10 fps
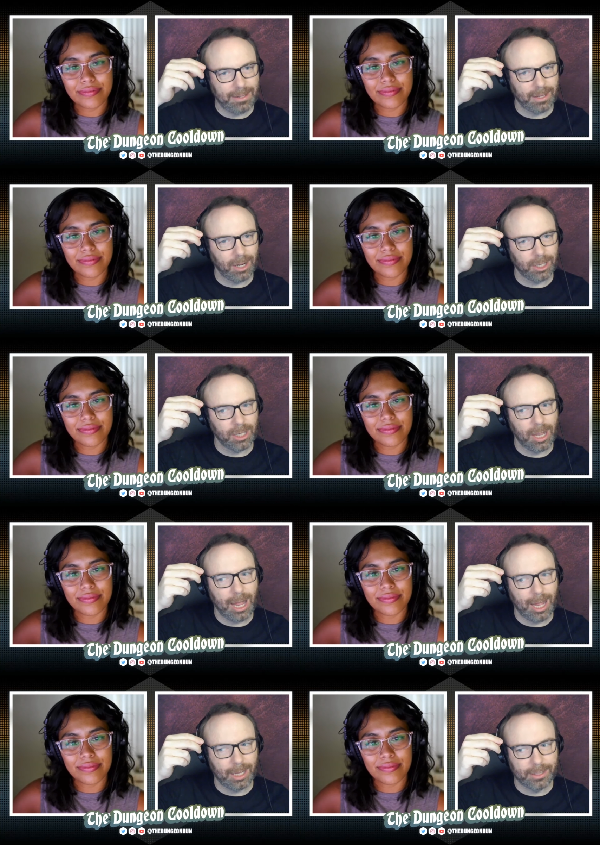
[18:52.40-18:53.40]
Speaker 1: that
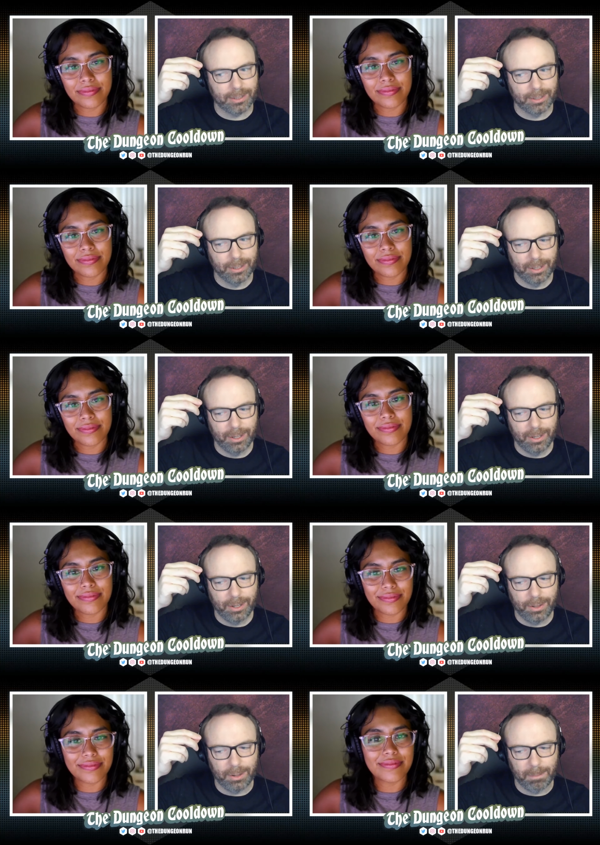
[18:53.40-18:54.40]
unlocked
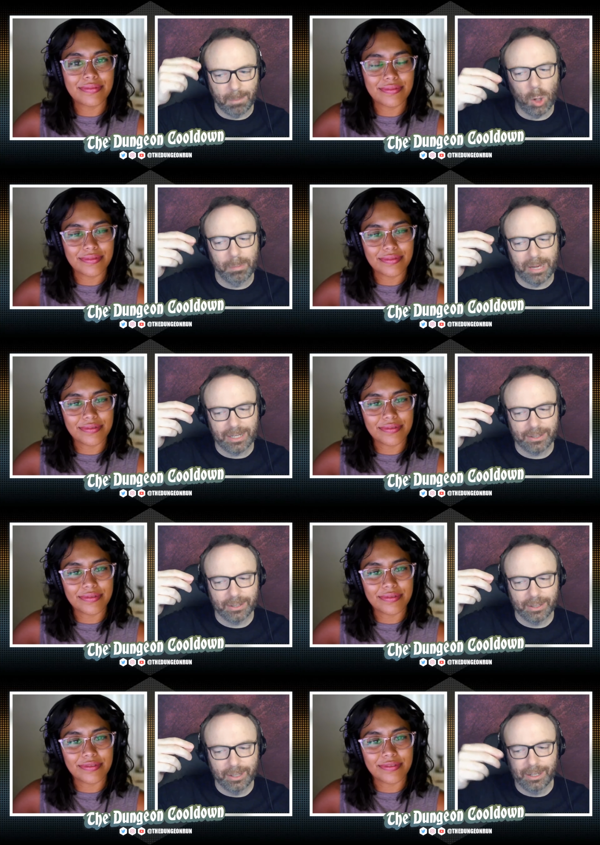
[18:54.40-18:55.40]
the moment
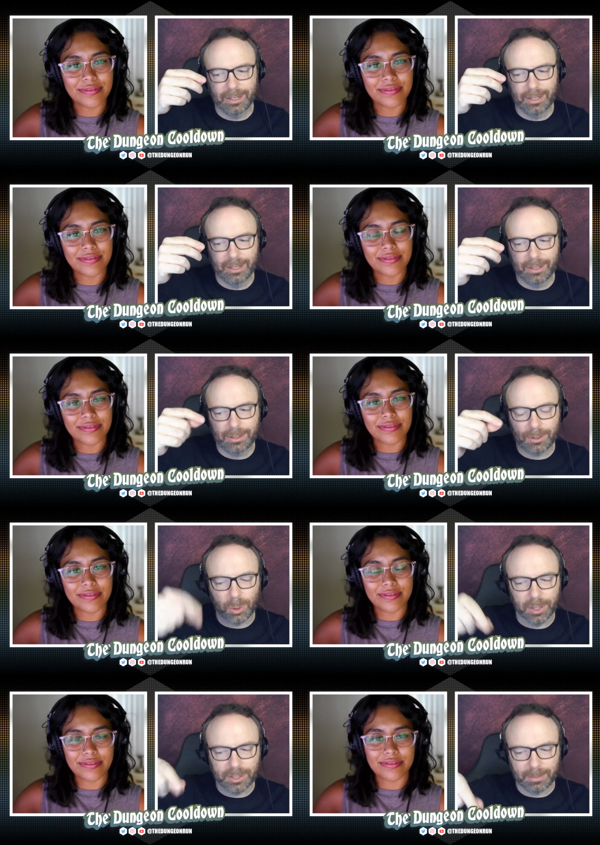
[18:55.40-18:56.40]

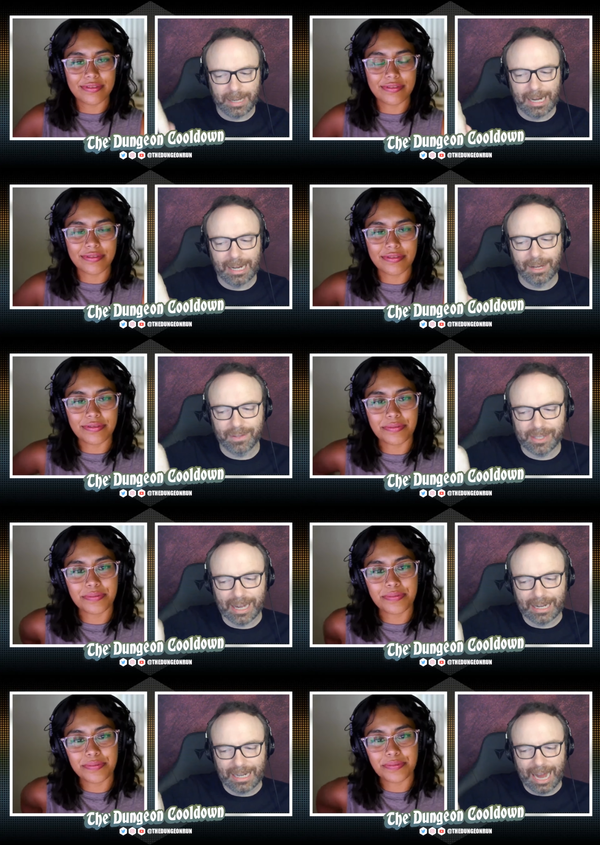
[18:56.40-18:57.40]
towards the beginning of the
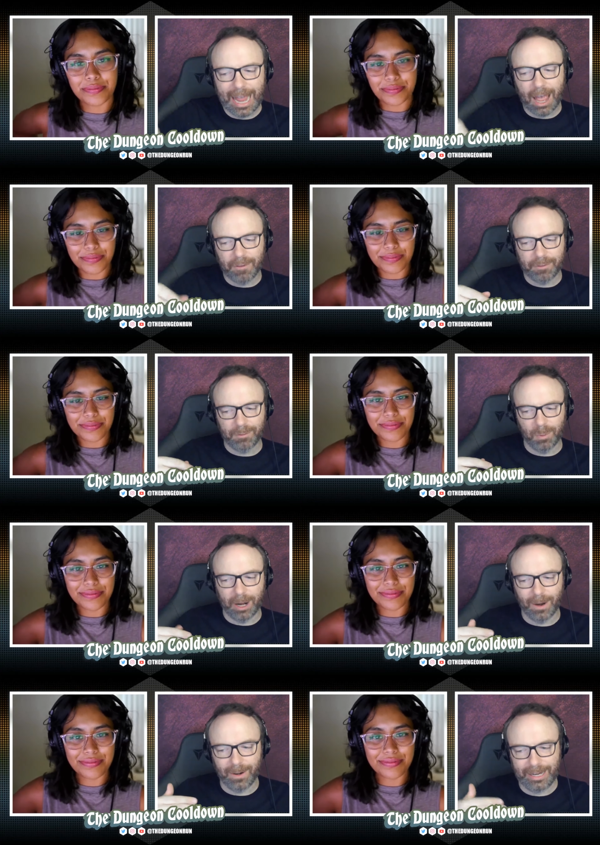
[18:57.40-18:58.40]
second half
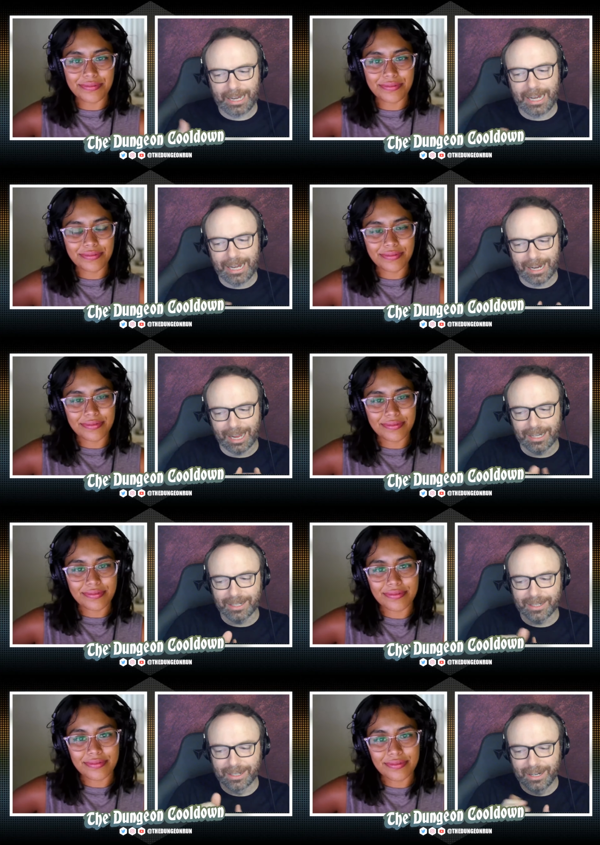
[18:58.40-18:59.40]
where he
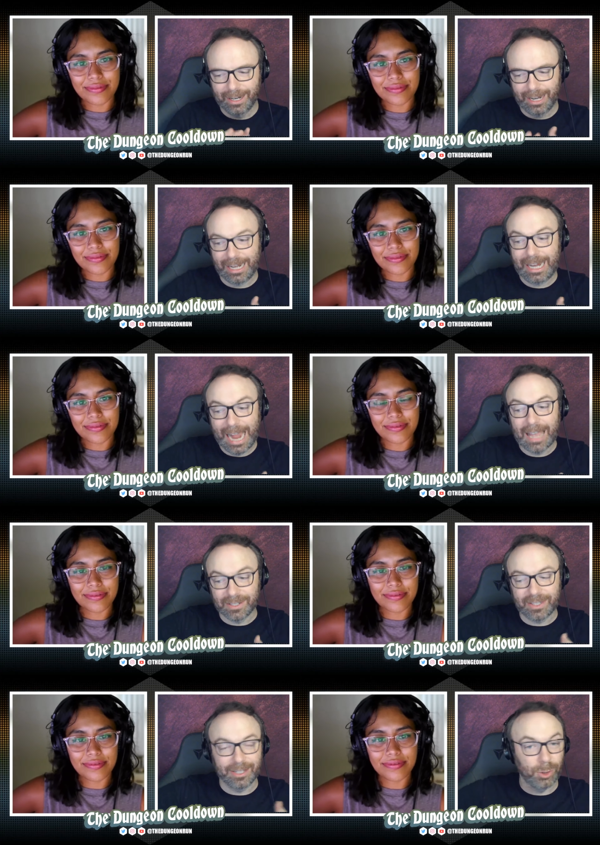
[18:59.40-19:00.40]
and and he
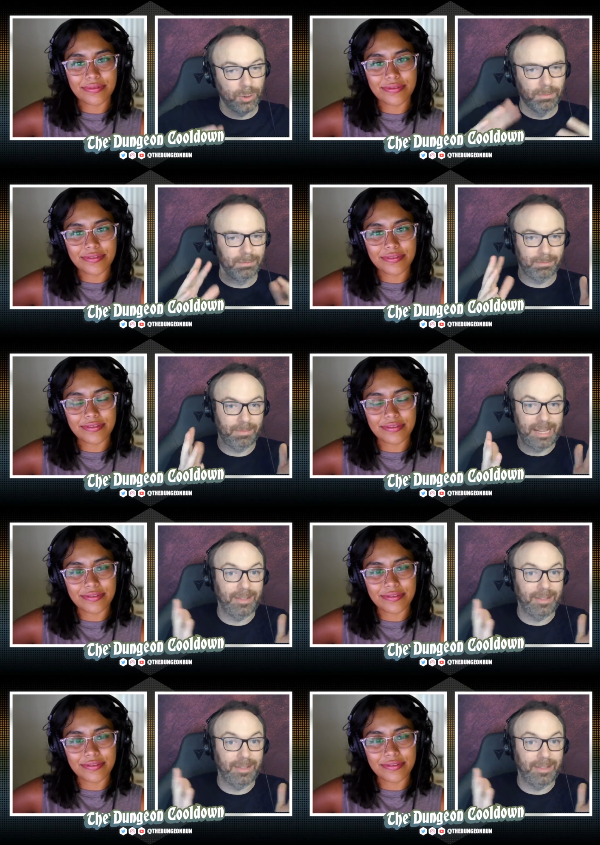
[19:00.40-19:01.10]
has this he